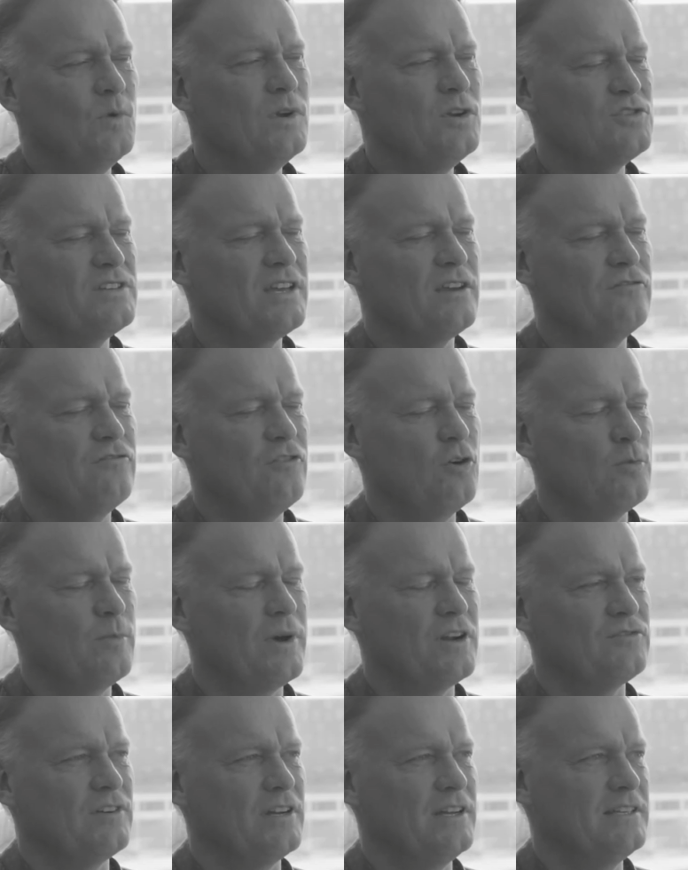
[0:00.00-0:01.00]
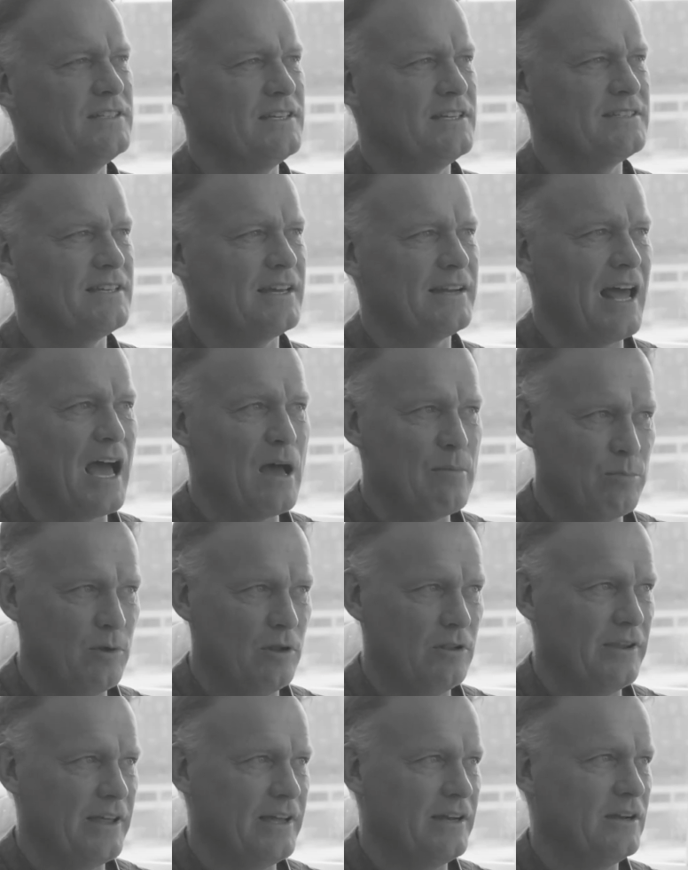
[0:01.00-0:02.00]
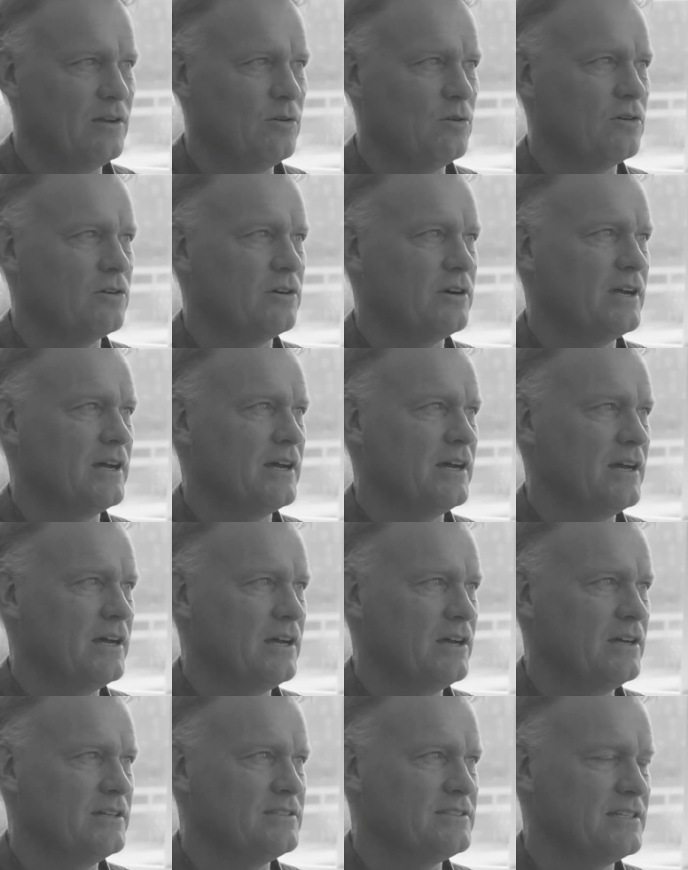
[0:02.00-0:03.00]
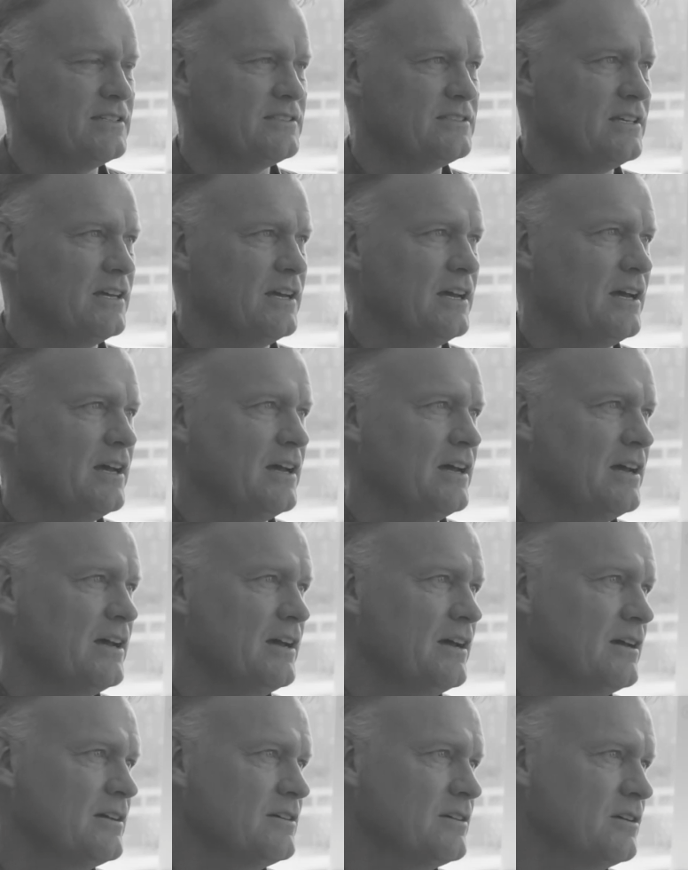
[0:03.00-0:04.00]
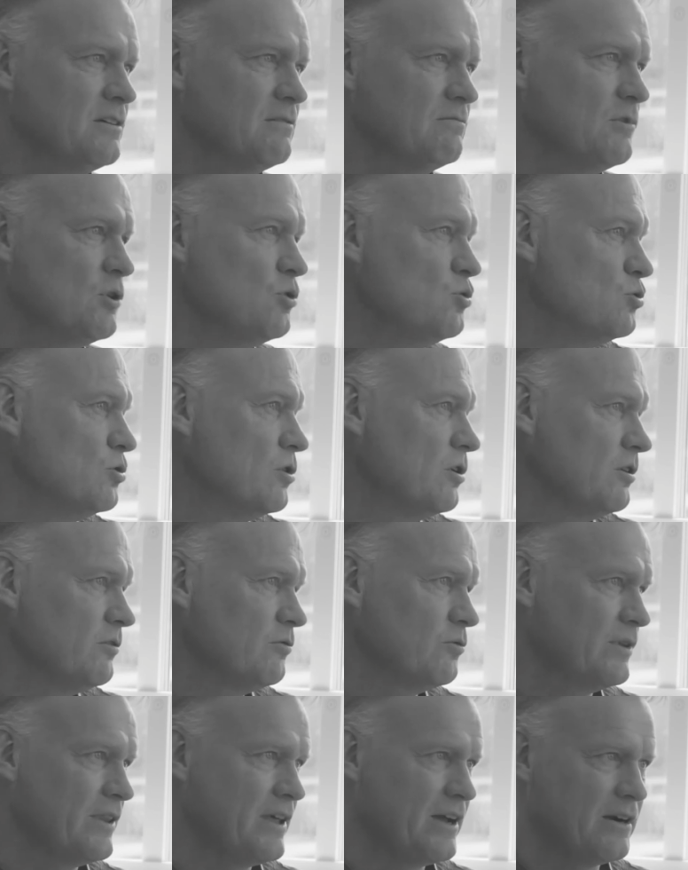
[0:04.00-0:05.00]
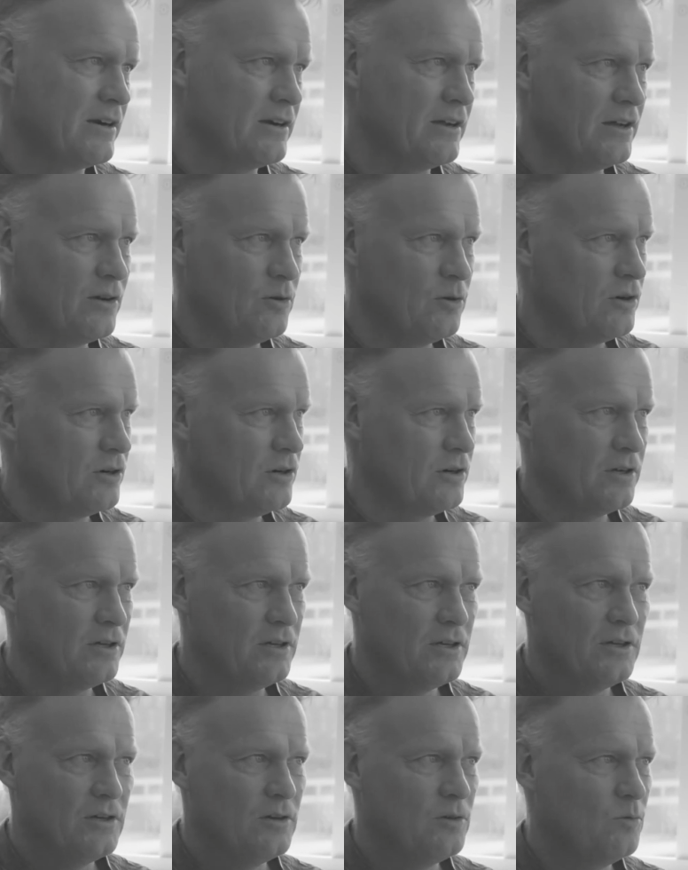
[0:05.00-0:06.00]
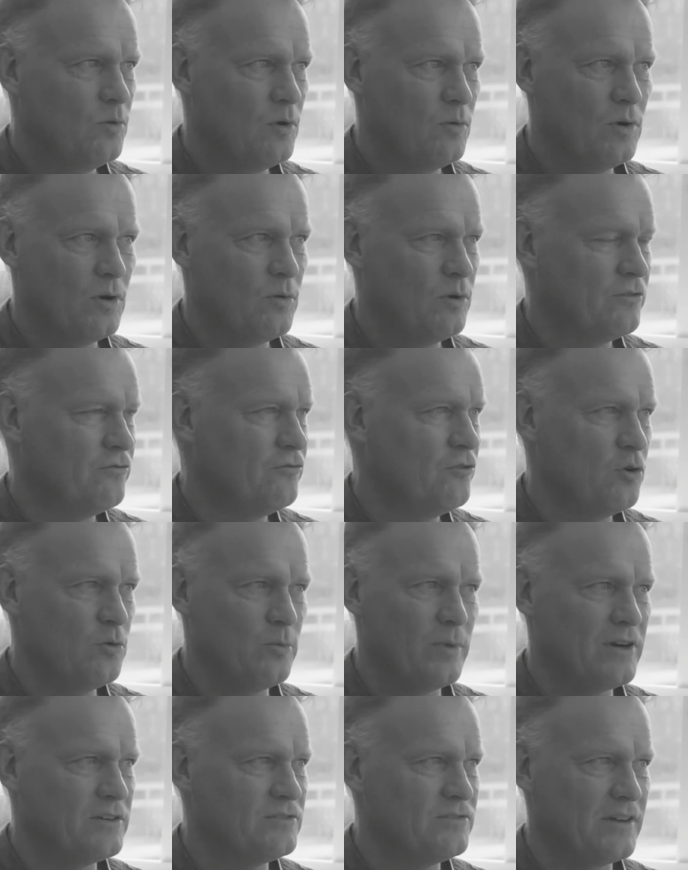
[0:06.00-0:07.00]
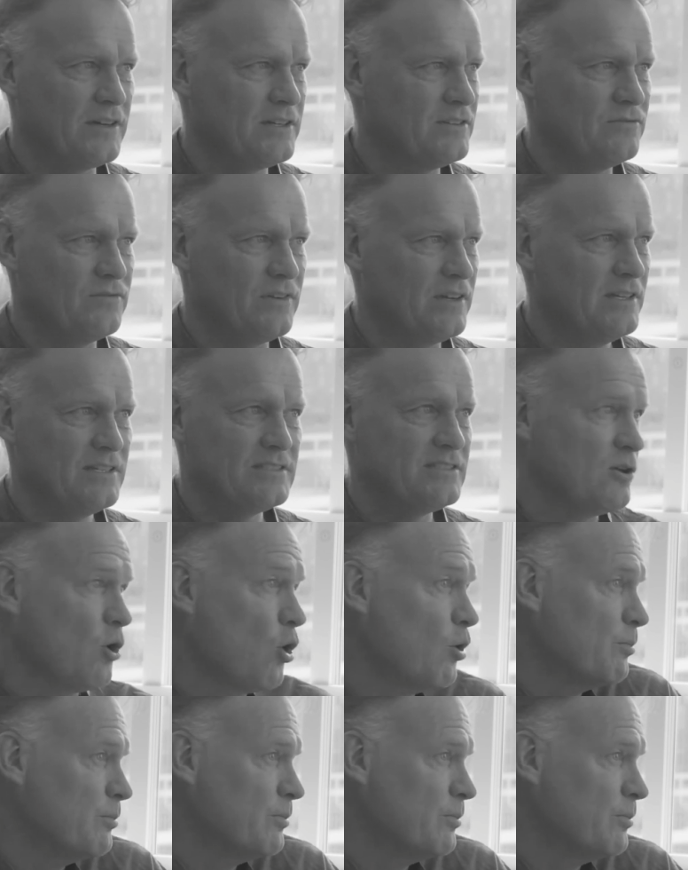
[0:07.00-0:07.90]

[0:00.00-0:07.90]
When you're saying phone manufacturer, is that Apple then, or is it Google with their or what phone manufacturer is it?